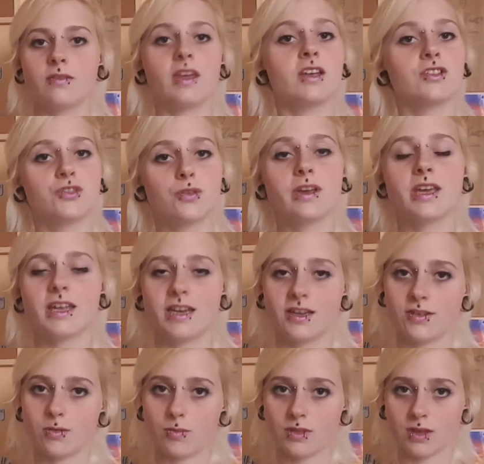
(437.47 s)
They enjoy
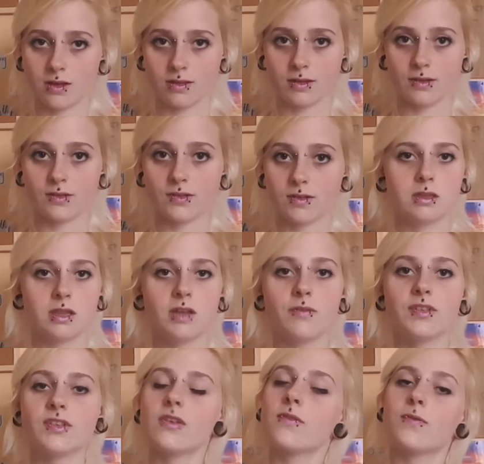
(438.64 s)
connecting with others.
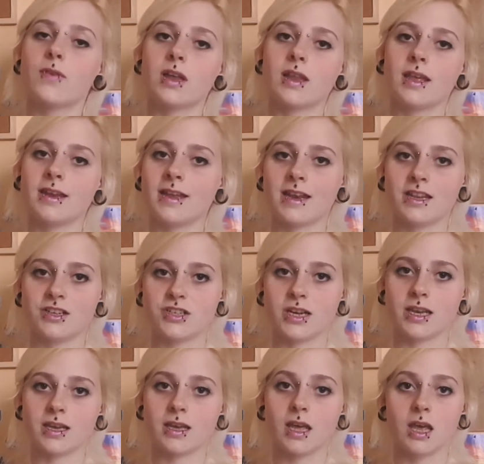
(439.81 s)
Lovers are fun and
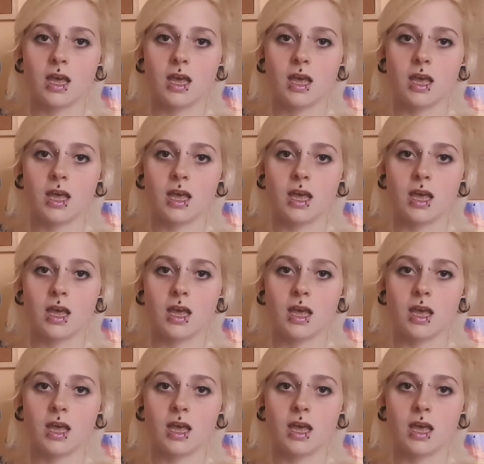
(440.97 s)
energetic.